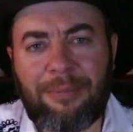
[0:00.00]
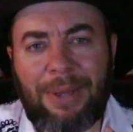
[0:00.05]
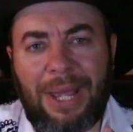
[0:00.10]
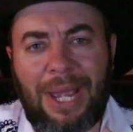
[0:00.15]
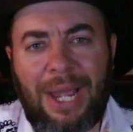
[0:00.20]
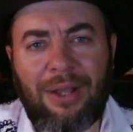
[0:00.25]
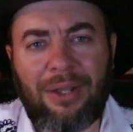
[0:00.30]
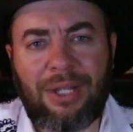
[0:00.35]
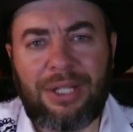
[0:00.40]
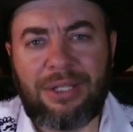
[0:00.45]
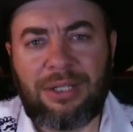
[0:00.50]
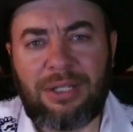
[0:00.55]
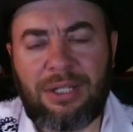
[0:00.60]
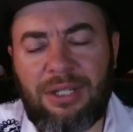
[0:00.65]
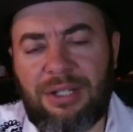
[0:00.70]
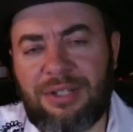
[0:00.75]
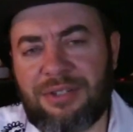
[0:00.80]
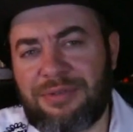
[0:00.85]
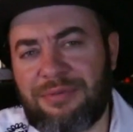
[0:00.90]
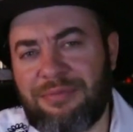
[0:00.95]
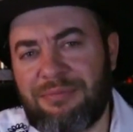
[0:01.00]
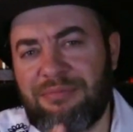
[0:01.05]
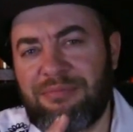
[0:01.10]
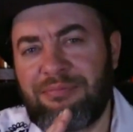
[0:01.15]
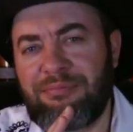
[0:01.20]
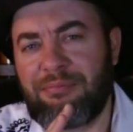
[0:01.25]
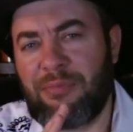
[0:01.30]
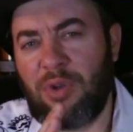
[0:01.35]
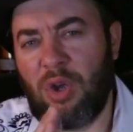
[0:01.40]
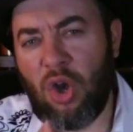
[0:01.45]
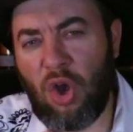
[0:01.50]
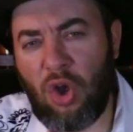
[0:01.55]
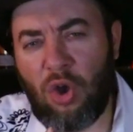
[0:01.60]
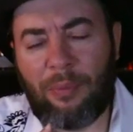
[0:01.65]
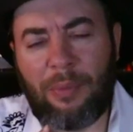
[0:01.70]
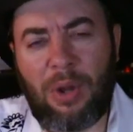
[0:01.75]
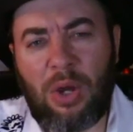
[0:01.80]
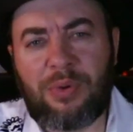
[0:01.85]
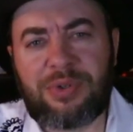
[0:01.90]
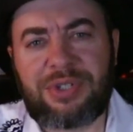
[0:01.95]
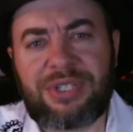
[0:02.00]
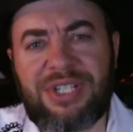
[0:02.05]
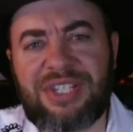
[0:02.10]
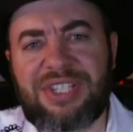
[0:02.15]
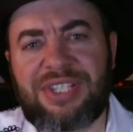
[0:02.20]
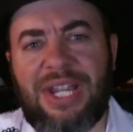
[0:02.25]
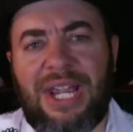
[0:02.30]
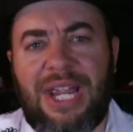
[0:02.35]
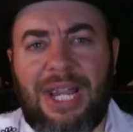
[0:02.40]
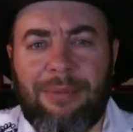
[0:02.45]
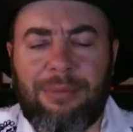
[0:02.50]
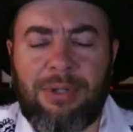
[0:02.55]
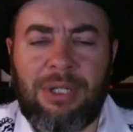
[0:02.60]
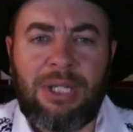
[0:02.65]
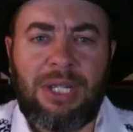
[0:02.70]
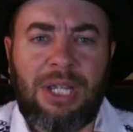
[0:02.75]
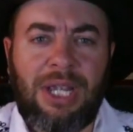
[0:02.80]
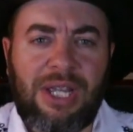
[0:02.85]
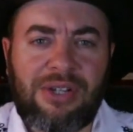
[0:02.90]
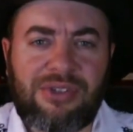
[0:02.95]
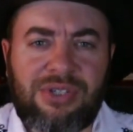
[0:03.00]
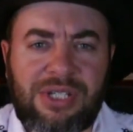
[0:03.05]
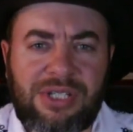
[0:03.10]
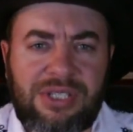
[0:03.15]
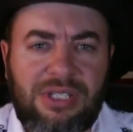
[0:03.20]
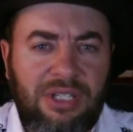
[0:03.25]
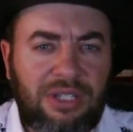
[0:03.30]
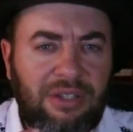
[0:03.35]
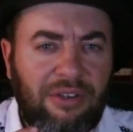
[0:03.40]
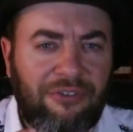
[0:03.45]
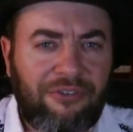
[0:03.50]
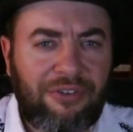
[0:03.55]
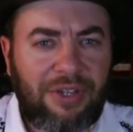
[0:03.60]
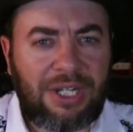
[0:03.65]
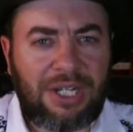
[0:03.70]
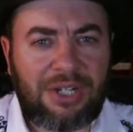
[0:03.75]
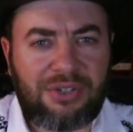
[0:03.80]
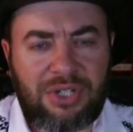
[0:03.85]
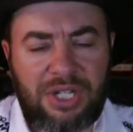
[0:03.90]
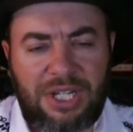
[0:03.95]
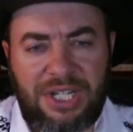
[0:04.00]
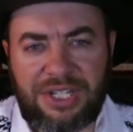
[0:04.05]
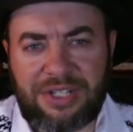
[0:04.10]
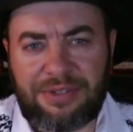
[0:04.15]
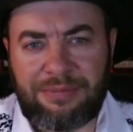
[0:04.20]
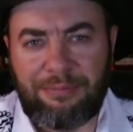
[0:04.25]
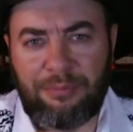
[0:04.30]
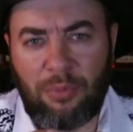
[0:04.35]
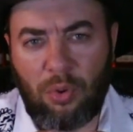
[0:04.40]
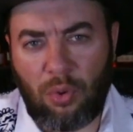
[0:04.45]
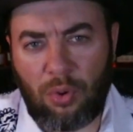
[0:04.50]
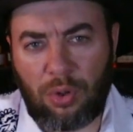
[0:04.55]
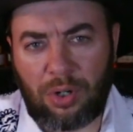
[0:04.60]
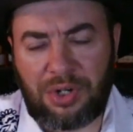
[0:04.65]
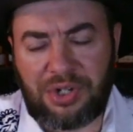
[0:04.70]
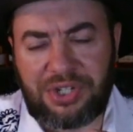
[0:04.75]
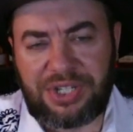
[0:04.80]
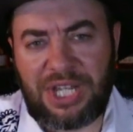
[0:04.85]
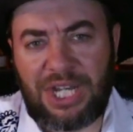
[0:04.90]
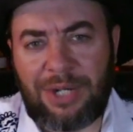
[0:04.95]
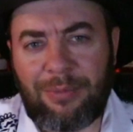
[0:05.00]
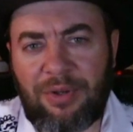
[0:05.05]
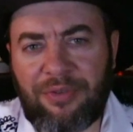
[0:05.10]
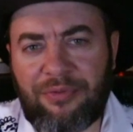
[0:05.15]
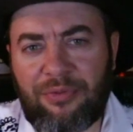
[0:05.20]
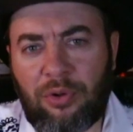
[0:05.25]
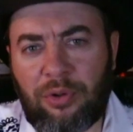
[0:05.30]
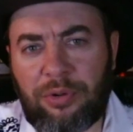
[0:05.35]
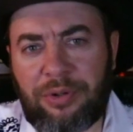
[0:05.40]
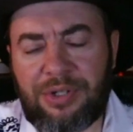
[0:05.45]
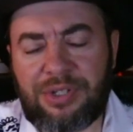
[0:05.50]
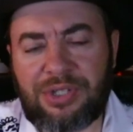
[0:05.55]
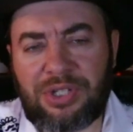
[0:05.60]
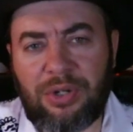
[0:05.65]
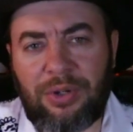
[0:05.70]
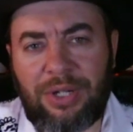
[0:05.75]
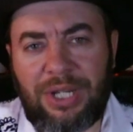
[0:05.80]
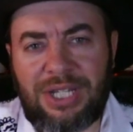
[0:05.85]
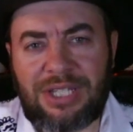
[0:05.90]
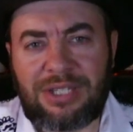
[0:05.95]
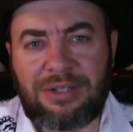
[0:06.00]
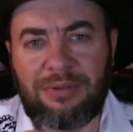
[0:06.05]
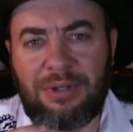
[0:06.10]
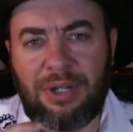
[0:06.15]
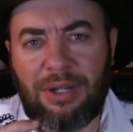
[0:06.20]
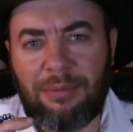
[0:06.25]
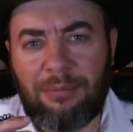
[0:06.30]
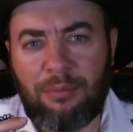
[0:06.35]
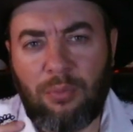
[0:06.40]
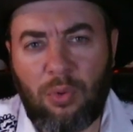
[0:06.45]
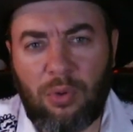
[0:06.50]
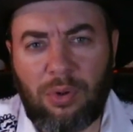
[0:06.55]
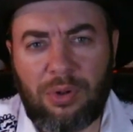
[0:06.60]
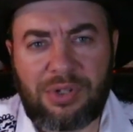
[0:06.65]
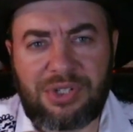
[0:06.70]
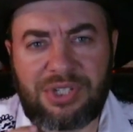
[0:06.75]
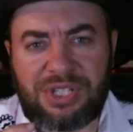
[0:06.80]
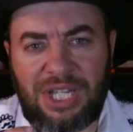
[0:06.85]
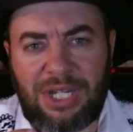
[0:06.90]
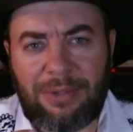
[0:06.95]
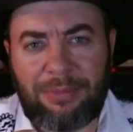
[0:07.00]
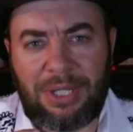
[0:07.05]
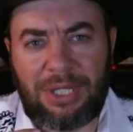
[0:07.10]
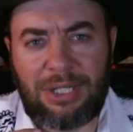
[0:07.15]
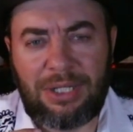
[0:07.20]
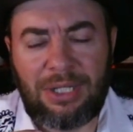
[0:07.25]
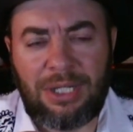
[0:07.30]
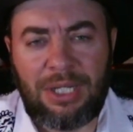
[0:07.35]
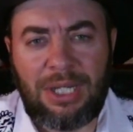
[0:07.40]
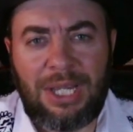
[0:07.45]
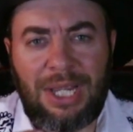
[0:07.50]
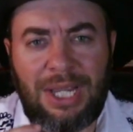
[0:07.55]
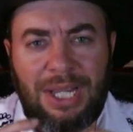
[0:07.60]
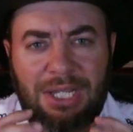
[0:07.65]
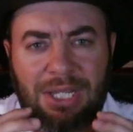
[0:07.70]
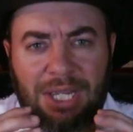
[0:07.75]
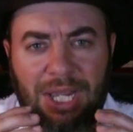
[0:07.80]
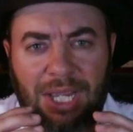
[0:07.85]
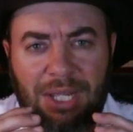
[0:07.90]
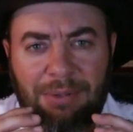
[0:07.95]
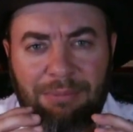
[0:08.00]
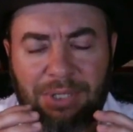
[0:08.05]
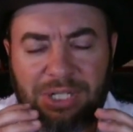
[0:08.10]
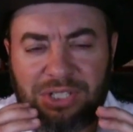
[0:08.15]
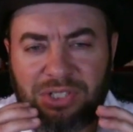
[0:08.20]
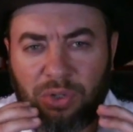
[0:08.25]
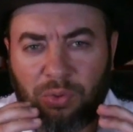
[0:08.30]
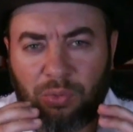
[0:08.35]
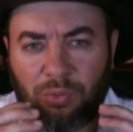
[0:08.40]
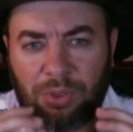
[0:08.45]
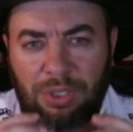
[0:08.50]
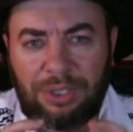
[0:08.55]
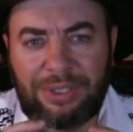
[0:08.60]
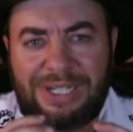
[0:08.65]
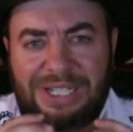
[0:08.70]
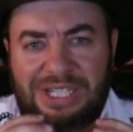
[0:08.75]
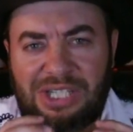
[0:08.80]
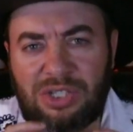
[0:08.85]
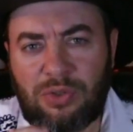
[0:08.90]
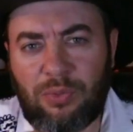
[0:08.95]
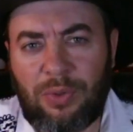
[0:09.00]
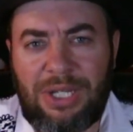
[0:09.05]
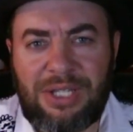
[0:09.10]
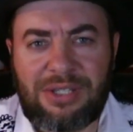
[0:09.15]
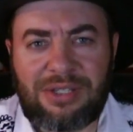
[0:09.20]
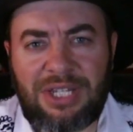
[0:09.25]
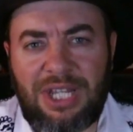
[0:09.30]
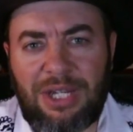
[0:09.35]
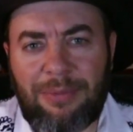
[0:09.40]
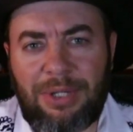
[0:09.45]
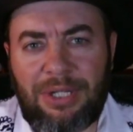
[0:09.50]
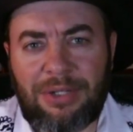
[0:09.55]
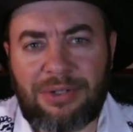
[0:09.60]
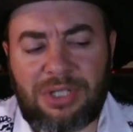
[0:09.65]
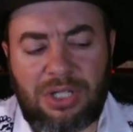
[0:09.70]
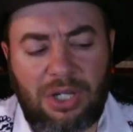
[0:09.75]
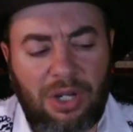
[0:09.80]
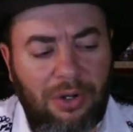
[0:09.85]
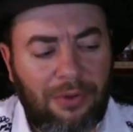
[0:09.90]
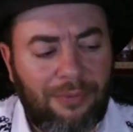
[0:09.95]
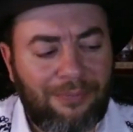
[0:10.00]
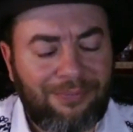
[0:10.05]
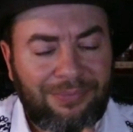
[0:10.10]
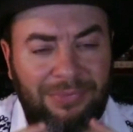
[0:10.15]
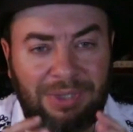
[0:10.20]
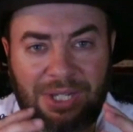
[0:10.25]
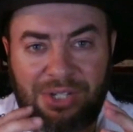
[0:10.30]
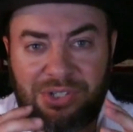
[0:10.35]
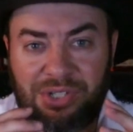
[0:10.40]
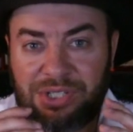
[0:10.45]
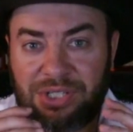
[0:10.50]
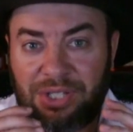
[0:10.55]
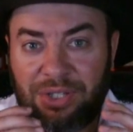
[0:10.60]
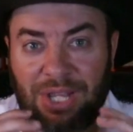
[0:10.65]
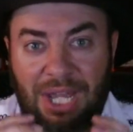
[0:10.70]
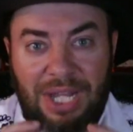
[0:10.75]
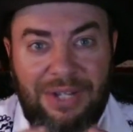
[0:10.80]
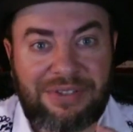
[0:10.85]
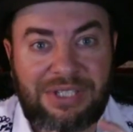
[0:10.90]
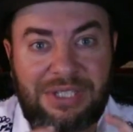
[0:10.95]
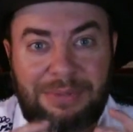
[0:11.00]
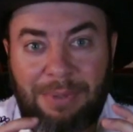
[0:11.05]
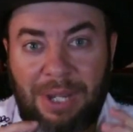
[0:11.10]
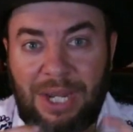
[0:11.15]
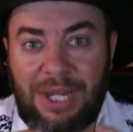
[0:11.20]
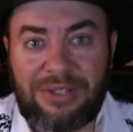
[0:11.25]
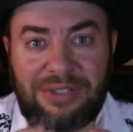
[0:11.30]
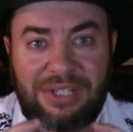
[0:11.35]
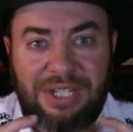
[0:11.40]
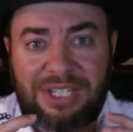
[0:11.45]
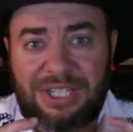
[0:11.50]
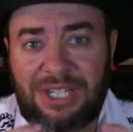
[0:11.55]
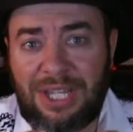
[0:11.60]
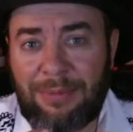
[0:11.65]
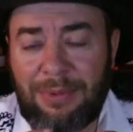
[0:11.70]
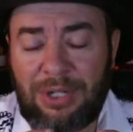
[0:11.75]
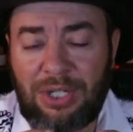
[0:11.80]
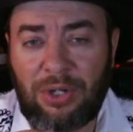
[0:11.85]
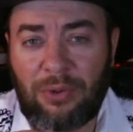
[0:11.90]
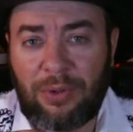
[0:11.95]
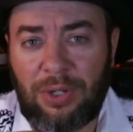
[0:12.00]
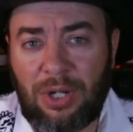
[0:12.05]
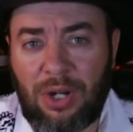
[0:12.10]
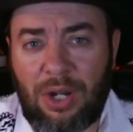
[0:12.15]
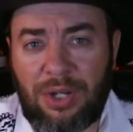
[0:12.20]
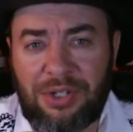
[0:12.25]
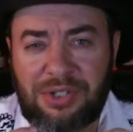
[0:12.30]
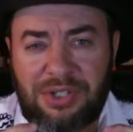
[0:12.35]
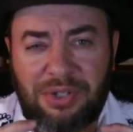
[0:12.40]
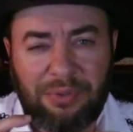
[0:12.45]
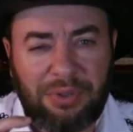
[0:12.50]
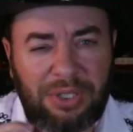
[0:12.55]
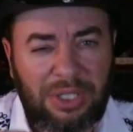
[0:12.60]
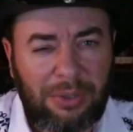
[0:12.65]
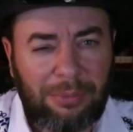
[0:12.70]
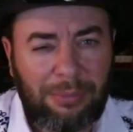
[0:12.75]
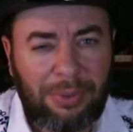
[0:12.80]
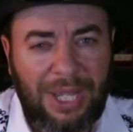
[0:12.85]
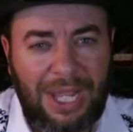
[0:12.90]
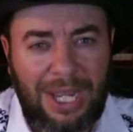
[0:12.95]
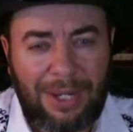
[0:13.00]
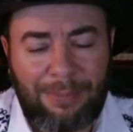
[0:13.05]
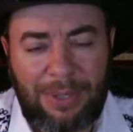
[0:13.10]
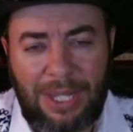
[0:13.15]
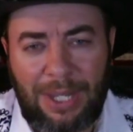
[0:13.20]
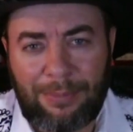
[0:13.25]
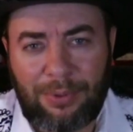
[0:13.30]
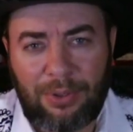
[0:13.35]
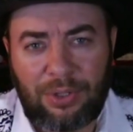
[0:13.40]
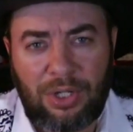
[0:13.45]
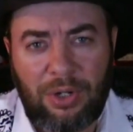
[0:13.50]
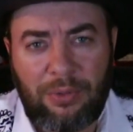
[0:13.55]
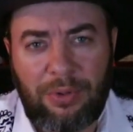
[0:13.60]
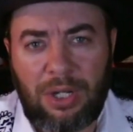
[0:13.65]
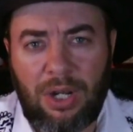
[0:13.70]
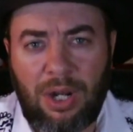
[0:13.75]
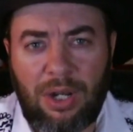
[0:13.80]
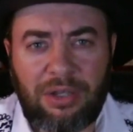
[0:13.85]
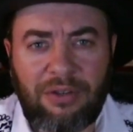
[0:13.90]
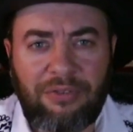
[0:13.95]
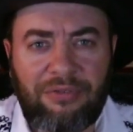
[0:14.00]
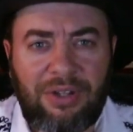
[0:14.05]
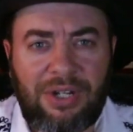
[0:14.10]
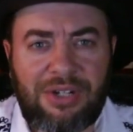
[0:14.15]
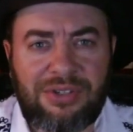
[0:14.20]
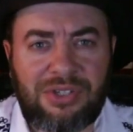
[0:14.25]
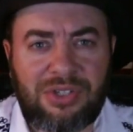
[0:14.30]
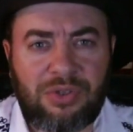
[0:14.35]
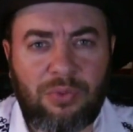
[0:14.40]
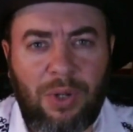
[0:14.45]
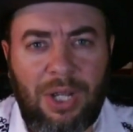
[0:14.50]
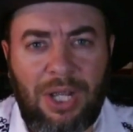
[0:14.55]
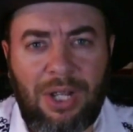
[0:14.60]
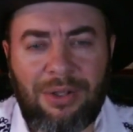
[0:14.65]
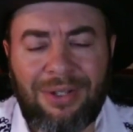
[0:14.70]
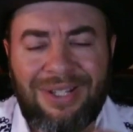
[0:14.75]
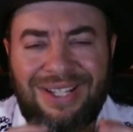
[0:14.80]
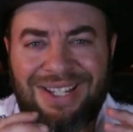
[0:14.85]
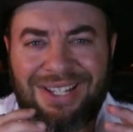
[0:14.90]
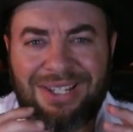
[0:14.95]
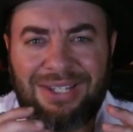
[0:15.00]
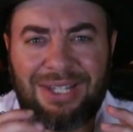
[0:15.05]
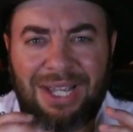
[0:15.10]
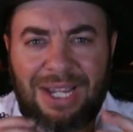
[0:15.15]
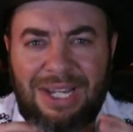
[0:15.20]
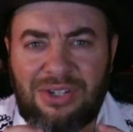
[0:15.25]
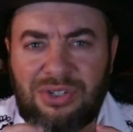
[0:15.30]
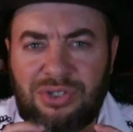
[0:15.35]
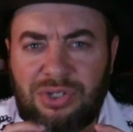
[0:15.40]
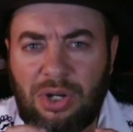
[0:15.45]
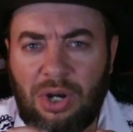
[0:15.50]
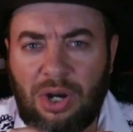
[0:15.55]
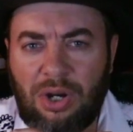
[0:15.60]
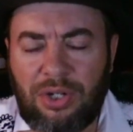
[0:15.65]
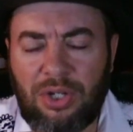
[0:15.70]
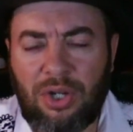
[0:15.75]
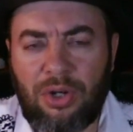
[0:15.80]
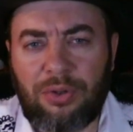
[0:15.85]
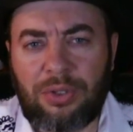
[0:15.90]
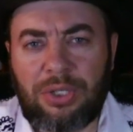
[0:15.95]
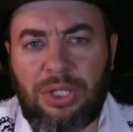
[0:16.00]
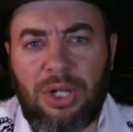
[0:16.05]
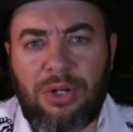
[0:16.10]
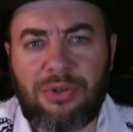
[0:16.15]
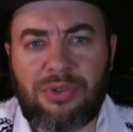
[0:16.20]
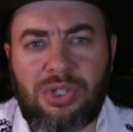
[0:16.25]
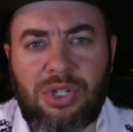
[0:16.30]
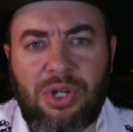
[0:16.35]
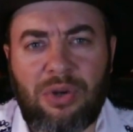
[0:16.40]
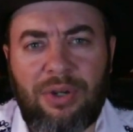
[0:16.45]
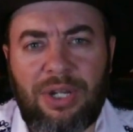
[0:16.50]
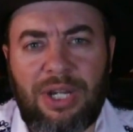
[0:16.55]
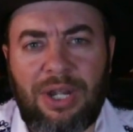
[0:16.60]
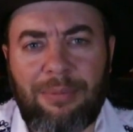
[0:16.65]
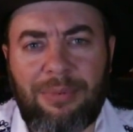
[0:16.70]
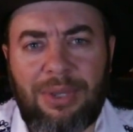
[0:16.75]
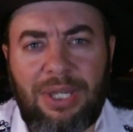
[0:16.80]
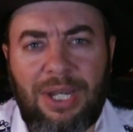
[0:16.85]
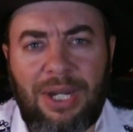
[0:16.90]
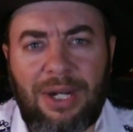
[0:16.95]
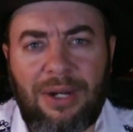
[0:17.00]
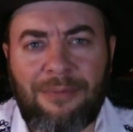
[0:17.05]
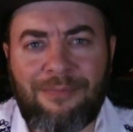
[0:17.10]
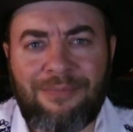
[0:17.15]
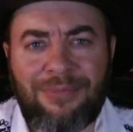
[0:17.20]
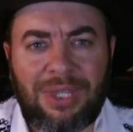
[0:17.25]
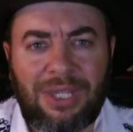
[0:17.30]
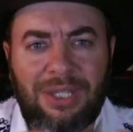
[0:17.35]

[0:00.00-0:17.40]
the palate is almost the same. It's just that the finish is more cinnamon forward, so it gets more cinnamon, but it's a really sweet cinnamon, so just a lot of spicy cinnamon going on. There's a little black pepper going on in the finish as well. Nice charred oak notes showing up there.